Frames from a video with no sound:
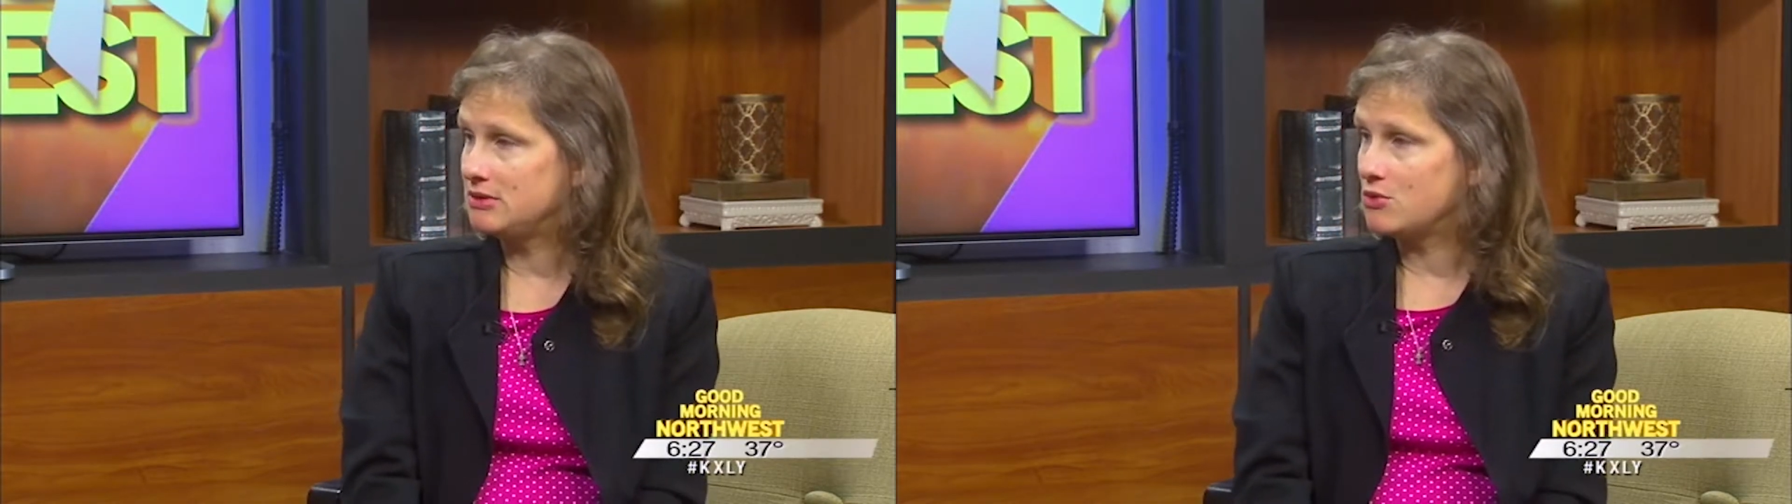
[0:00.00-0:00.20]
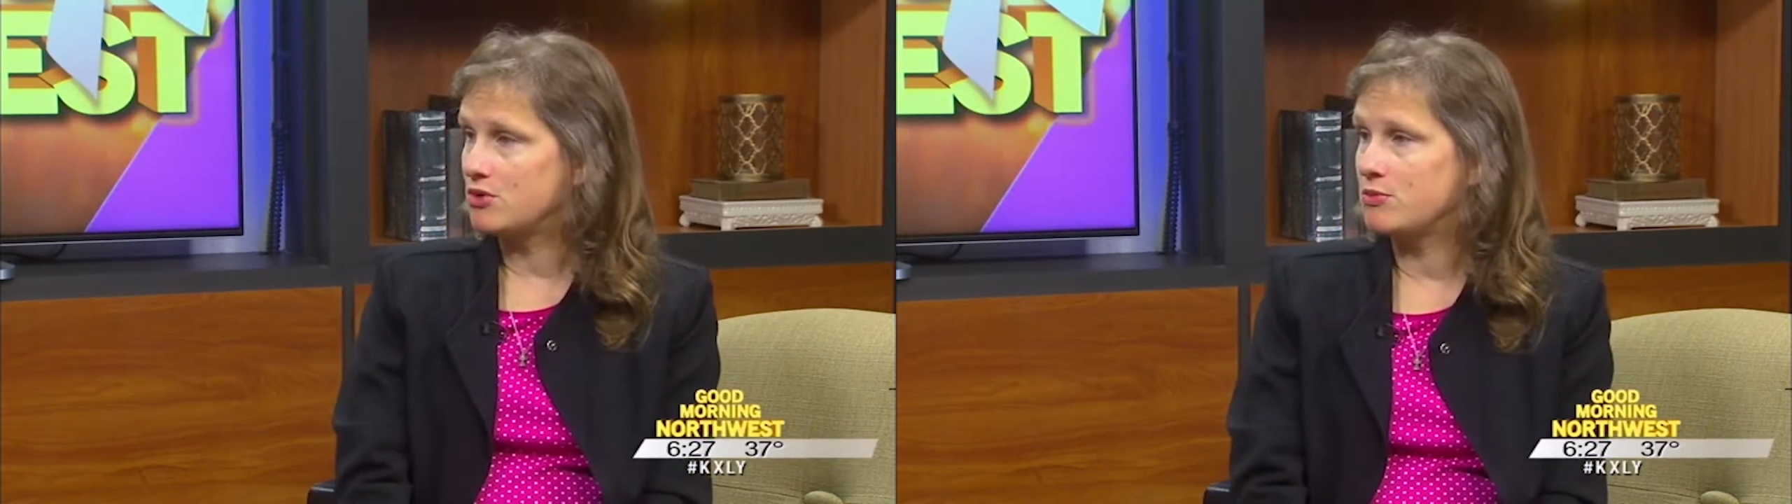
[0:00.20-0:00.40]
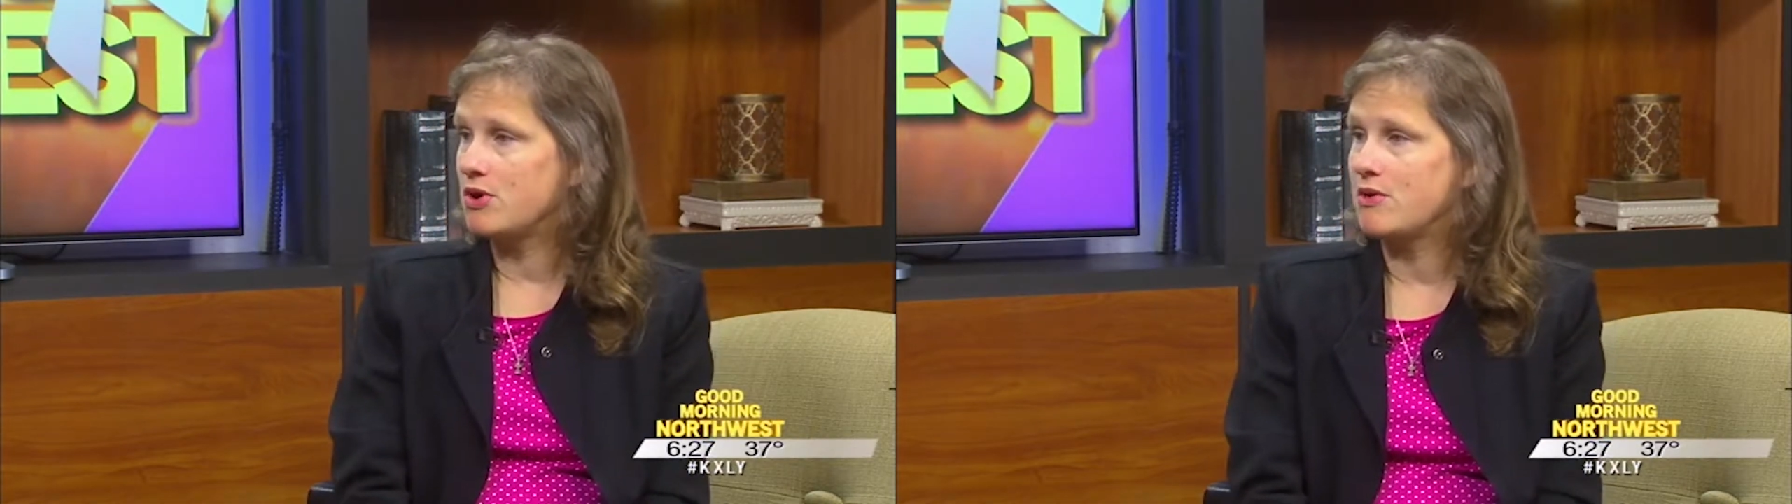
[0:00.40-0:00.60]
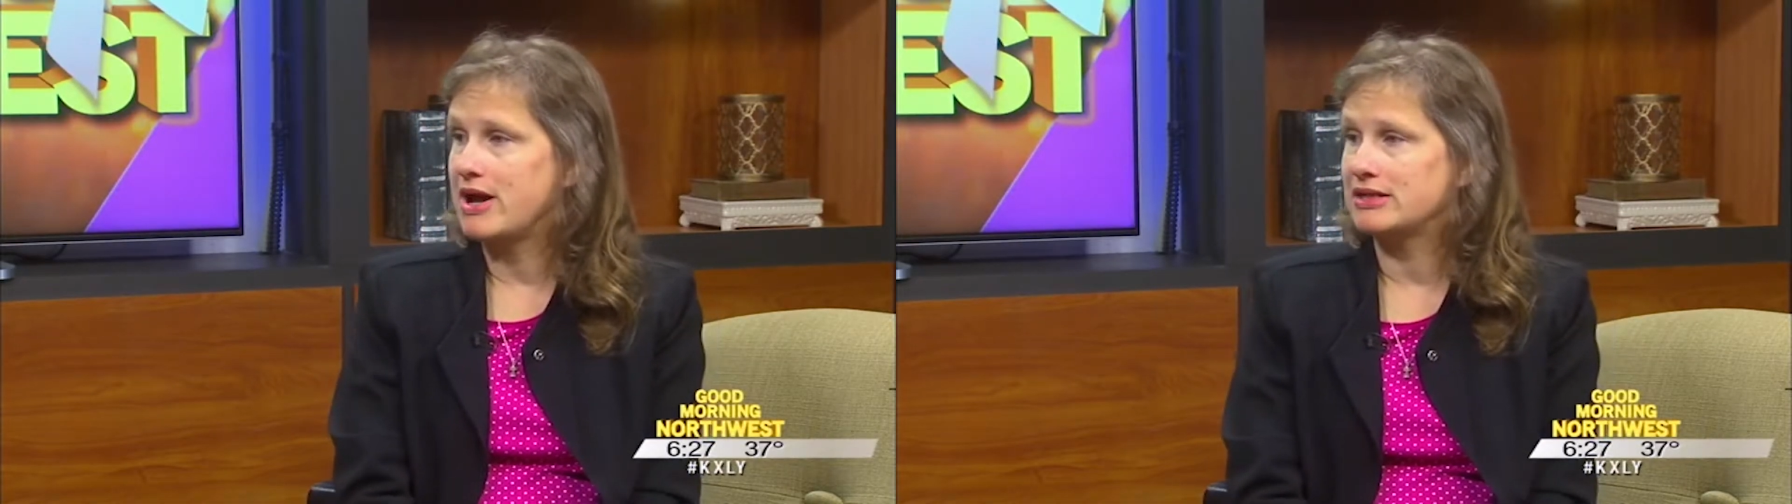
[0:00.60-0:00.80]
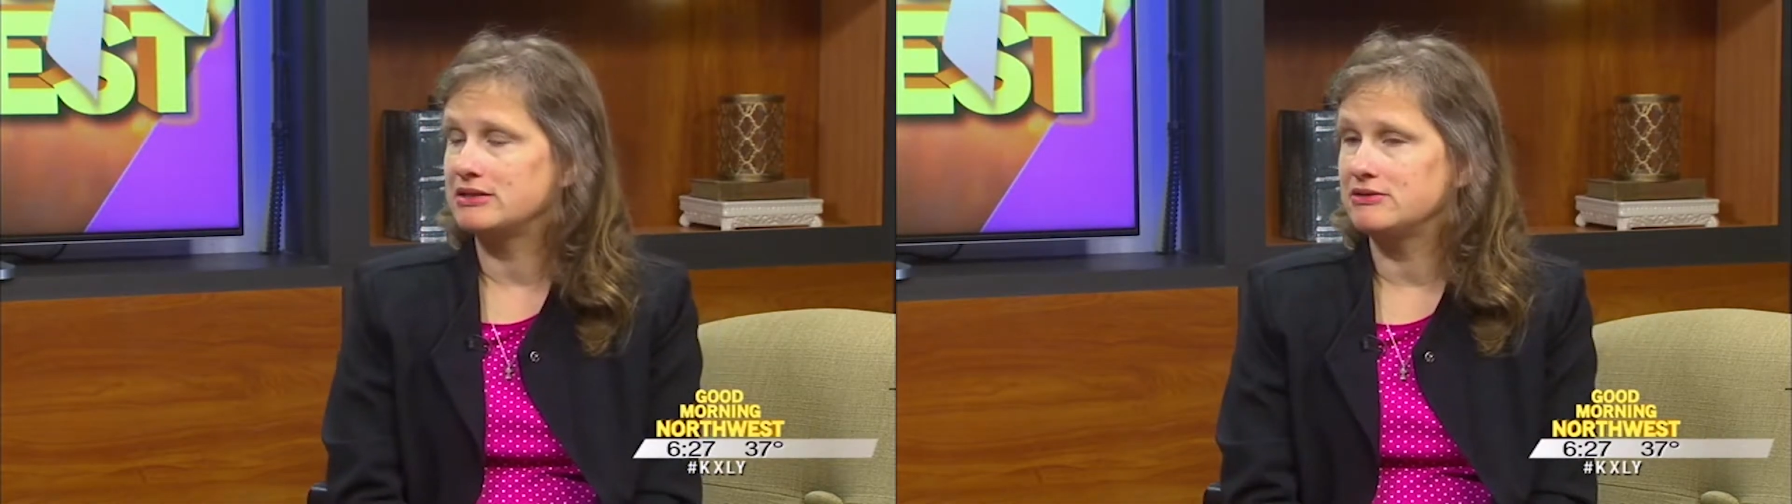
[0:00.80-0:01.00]
be more
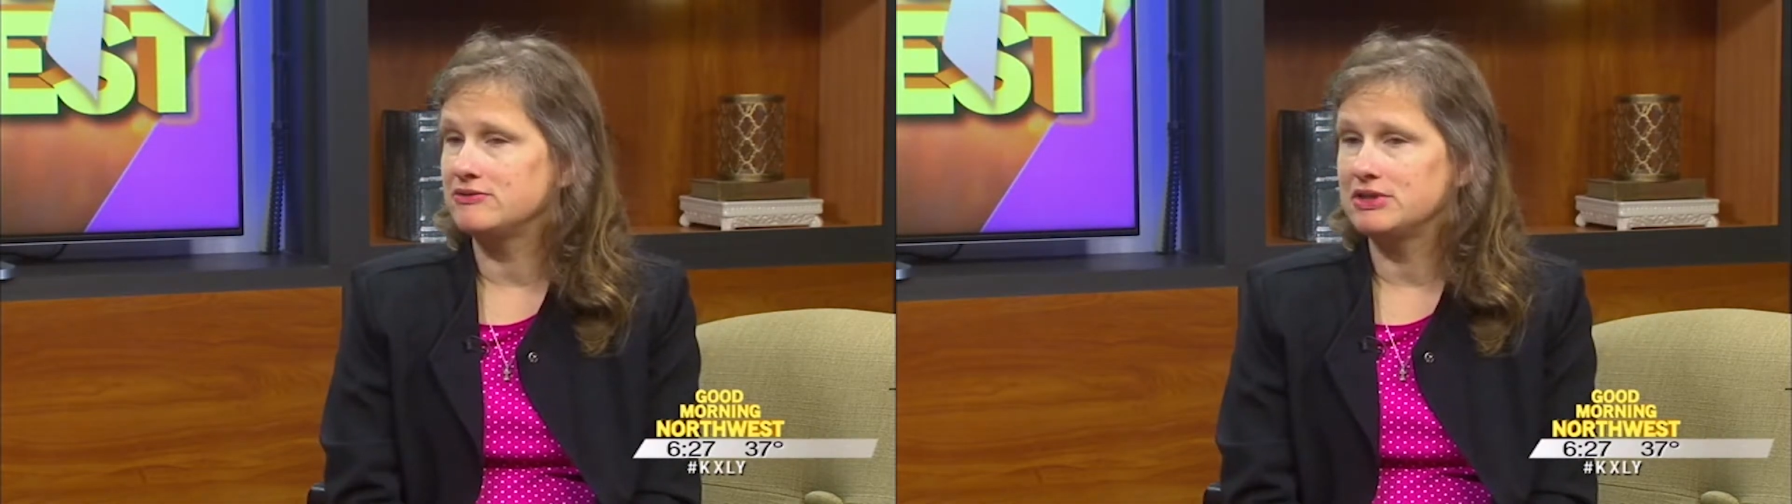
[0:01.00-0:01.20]
proactive.